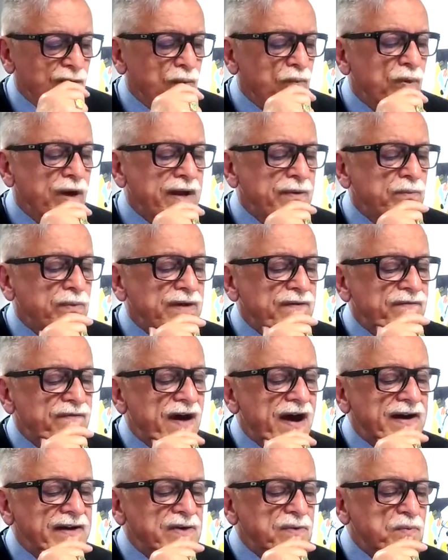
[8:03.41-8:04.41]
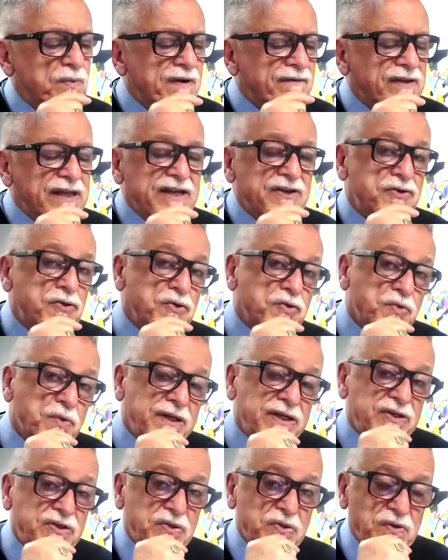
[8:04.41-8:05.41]
When we find in Revelation
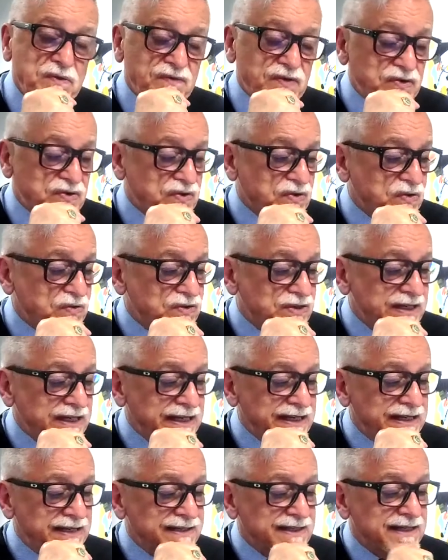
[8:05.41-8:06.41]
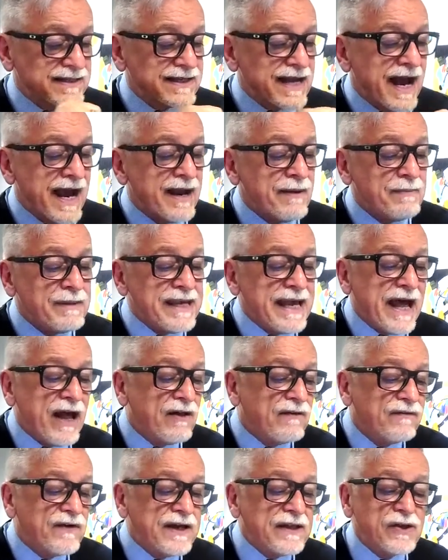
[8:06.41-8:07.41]
22, verse 13, it says, I am the
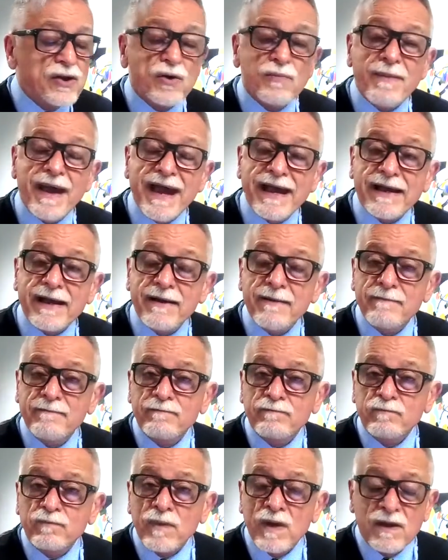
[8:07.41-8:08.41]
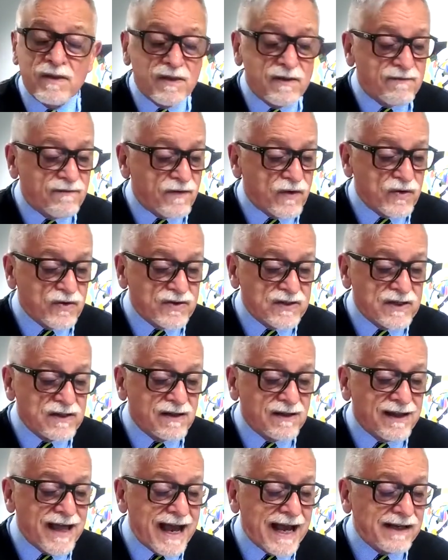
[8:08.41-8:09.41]
Alpha and the Omega, the first and
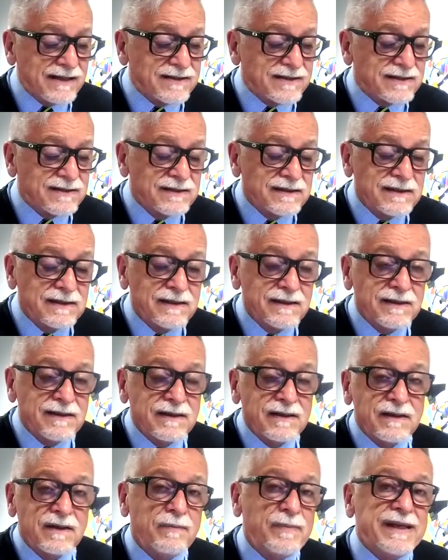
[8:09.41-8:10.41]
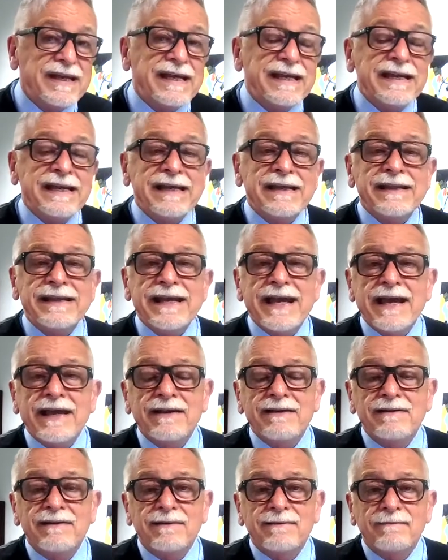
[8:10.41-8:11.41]
the last, the beginning and the
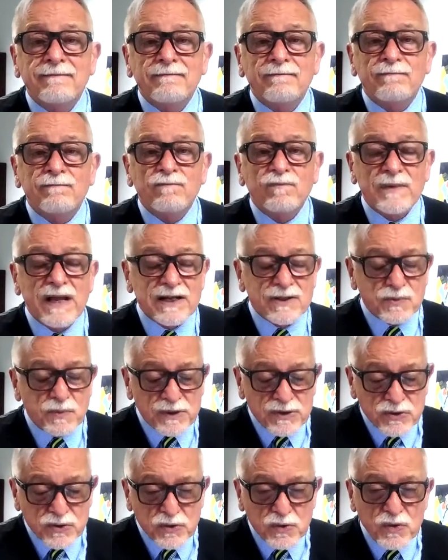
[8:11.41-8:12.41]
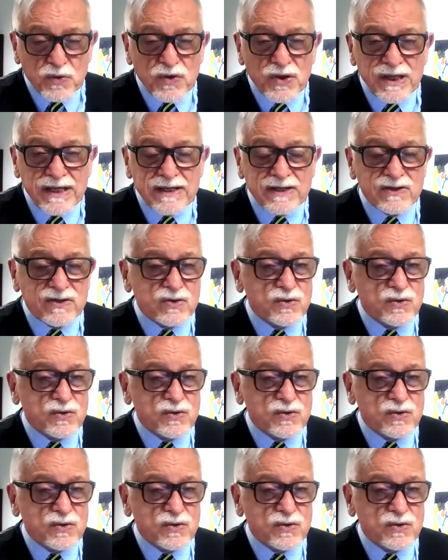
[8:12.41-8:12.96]
end. That's what truth is.